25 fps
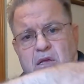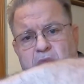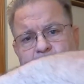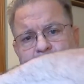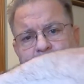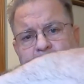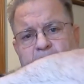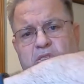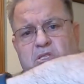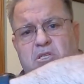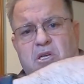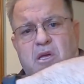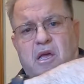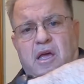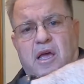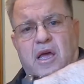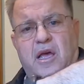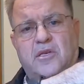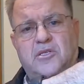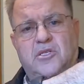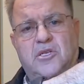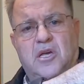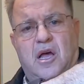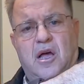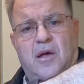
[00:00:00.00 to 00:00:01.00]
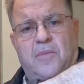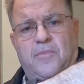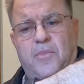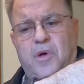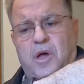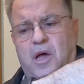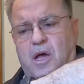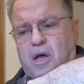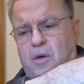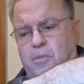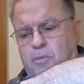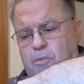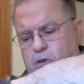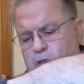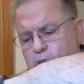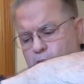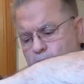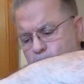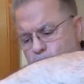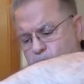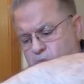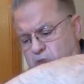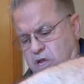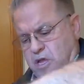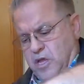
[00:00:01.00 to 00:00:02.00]
as I'm
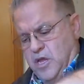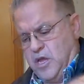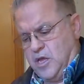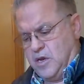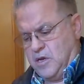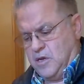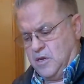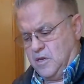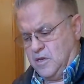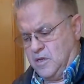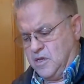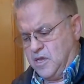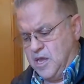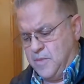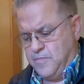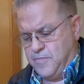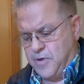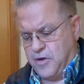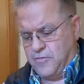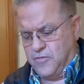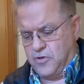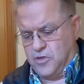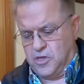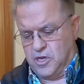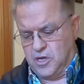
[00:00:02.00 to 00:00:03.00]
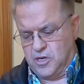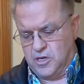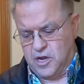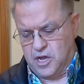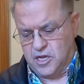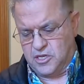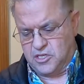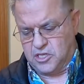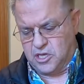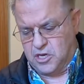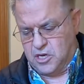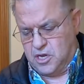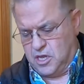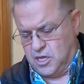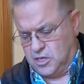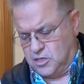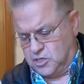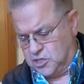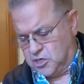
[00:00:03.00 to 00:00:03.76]
lowering it and keep everything nice and neat.